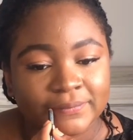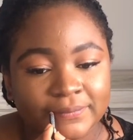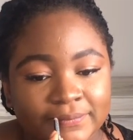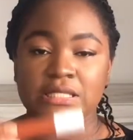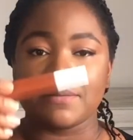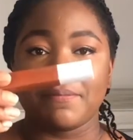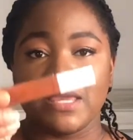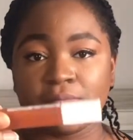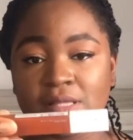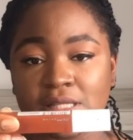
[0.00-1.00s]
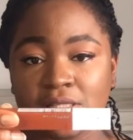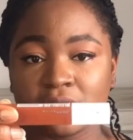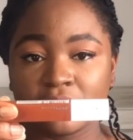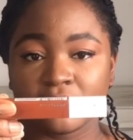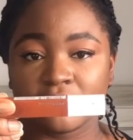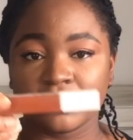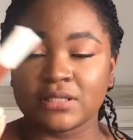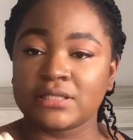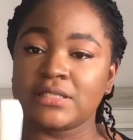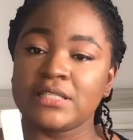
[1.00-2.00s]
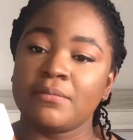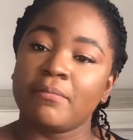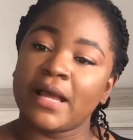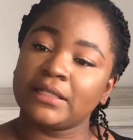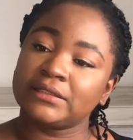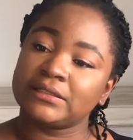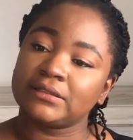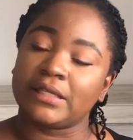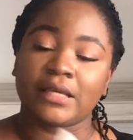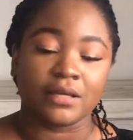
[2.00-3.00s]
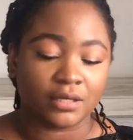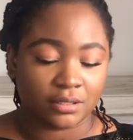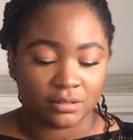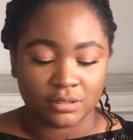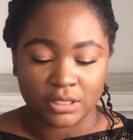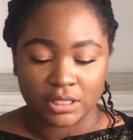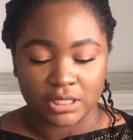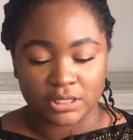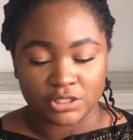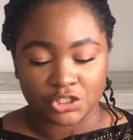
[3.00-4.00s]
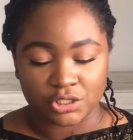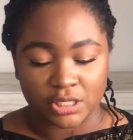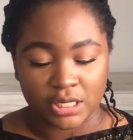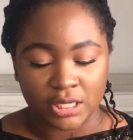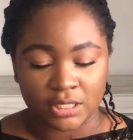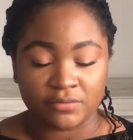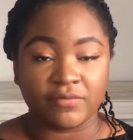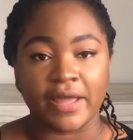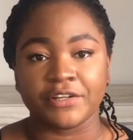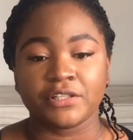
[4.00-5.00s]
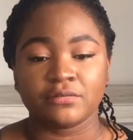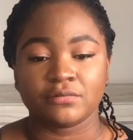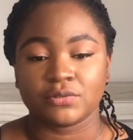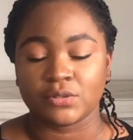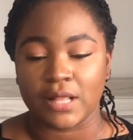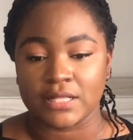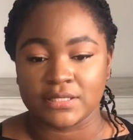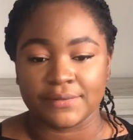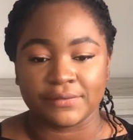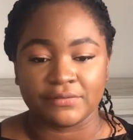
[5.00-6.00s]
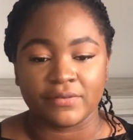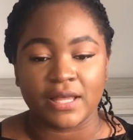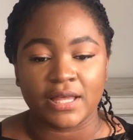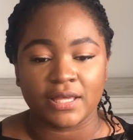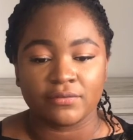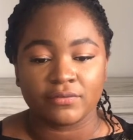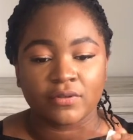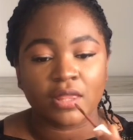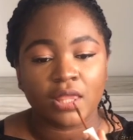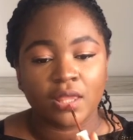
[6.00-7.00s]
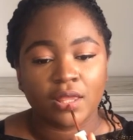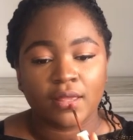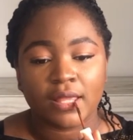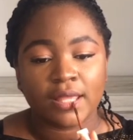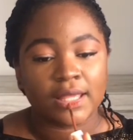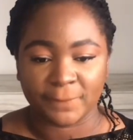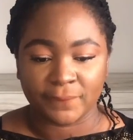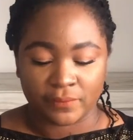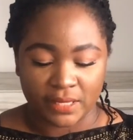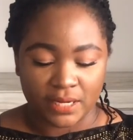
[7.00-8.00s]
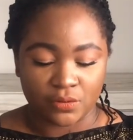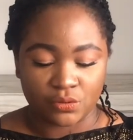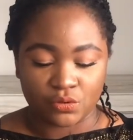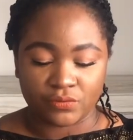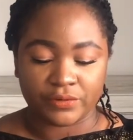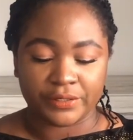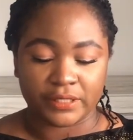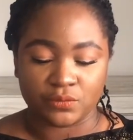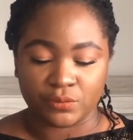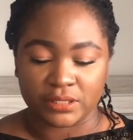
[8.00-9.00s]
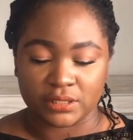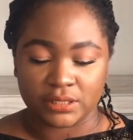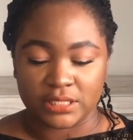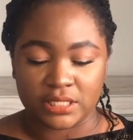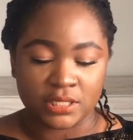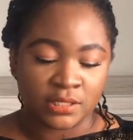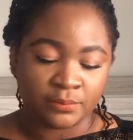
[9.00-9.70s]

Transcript: It's Maybelline. It's the matte ink in the shade Fighter, so that's 75, and I'll go over it with the